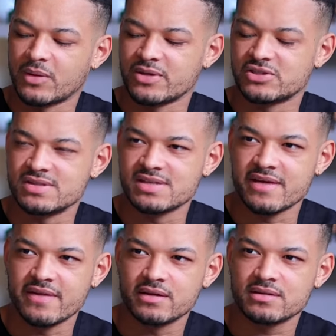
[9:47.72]
of questions
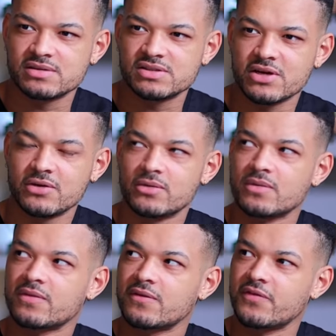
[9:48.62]
there then. So
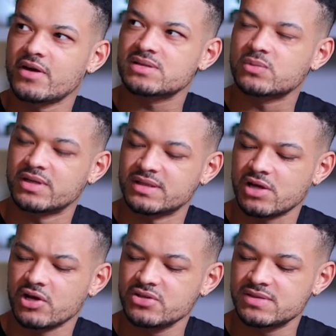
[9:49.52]
the first one
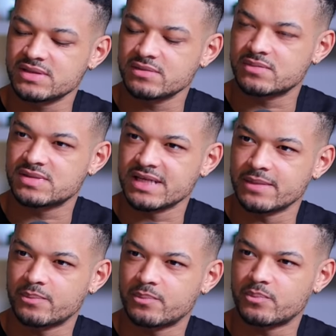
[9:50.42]
is: Are you still
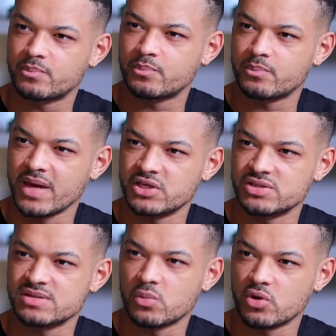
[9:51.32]
seeing
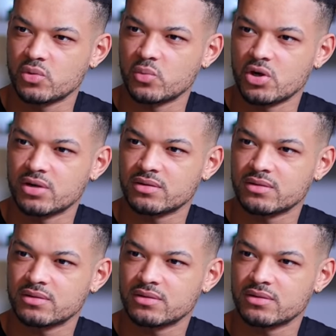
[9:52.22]
patients one on one?